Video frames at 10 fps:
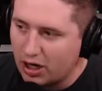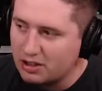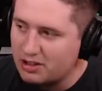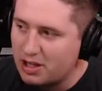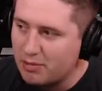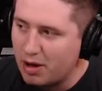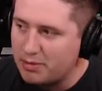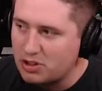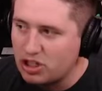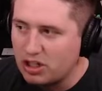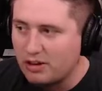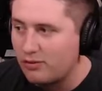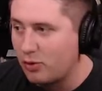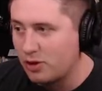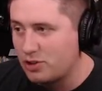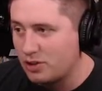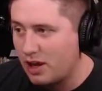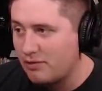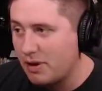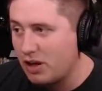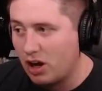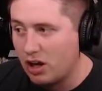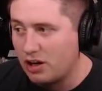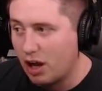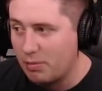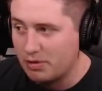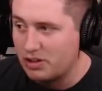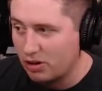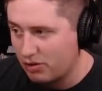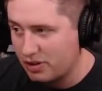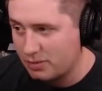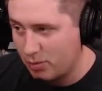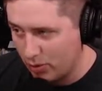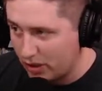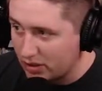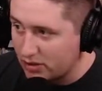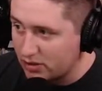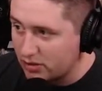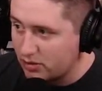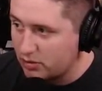And honestly, it might be cheating for it to have been on up until this point.